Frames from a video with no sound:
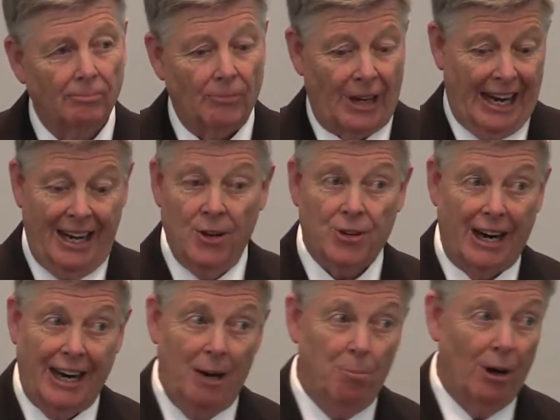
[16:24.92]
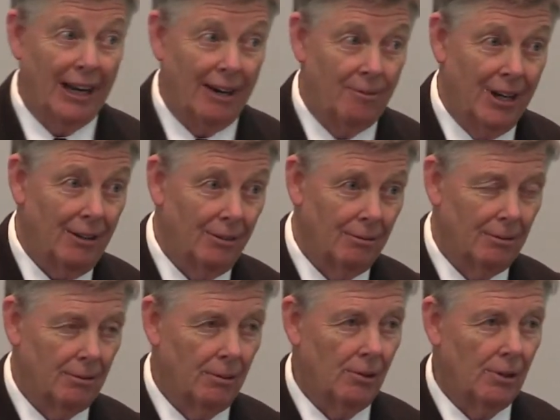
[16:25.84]
He didn't say he believed it.
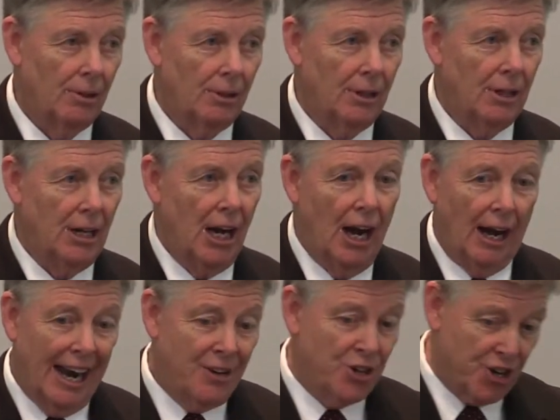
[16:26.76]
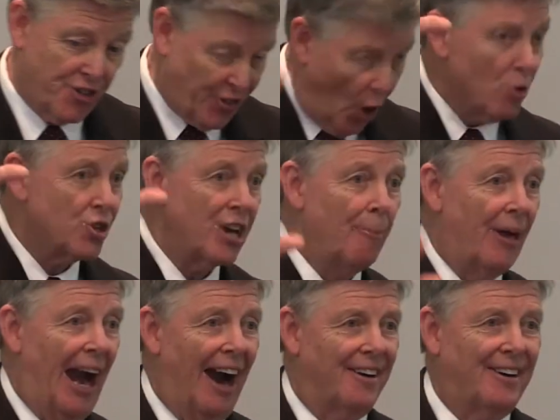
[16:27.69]
Let's just throw something
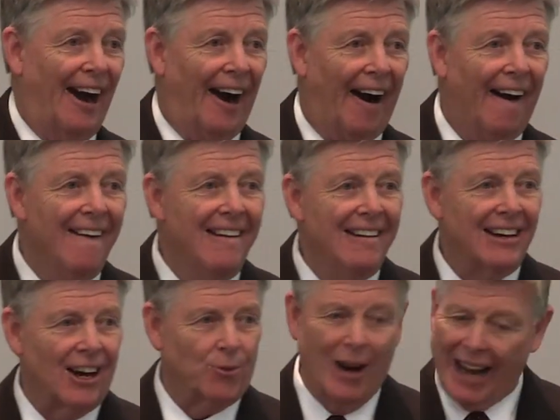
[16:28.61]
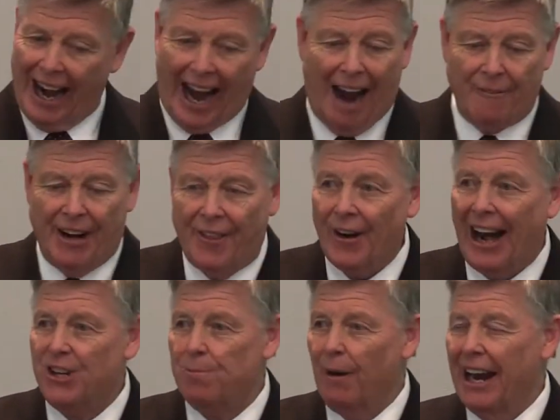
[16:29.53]
out there because we got to have another
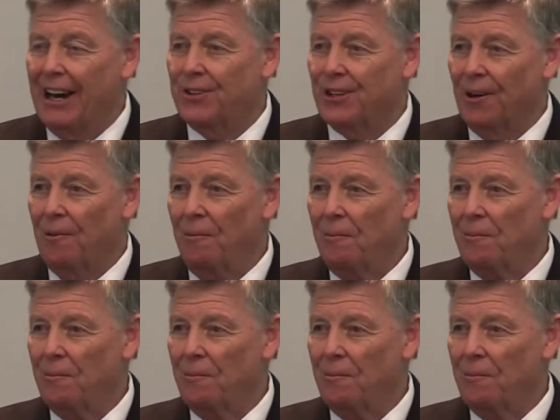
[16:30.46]
explanation.